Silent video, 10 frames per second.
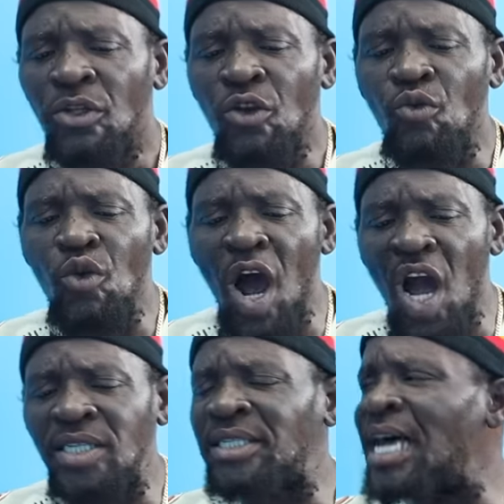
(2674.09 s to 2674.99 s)
The
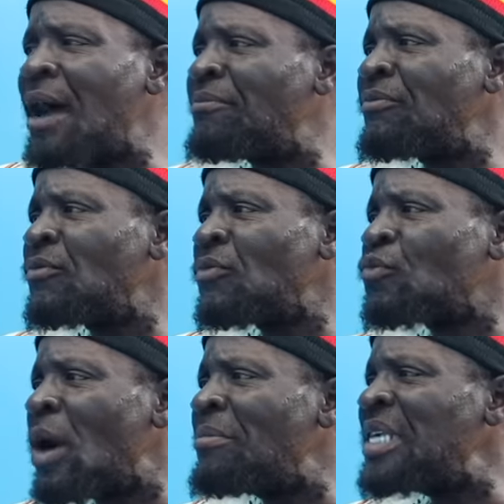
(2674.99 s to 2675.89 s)
words them,
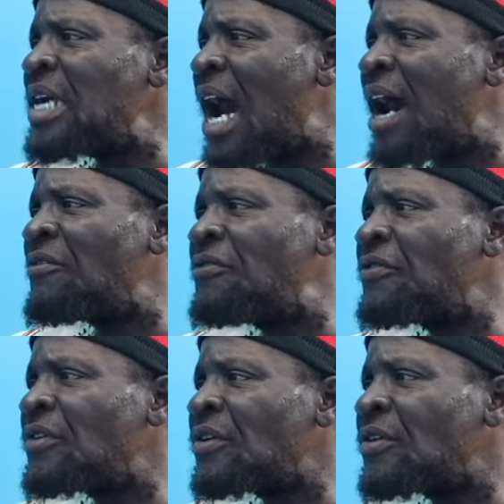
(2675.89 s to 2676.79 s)
when me have,
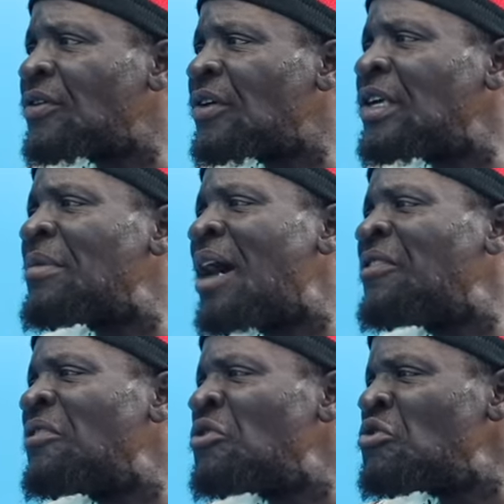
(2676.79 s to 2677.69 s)
him
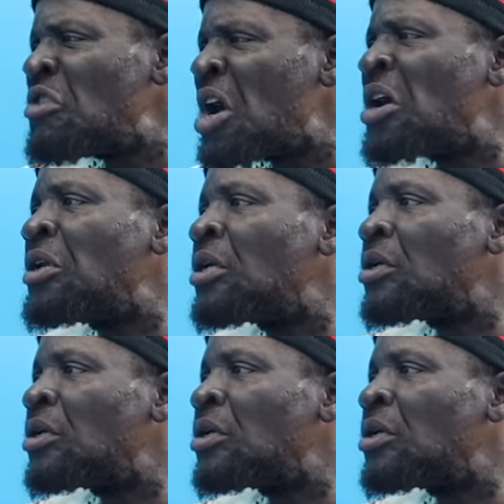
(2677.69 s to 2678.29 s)
have every word.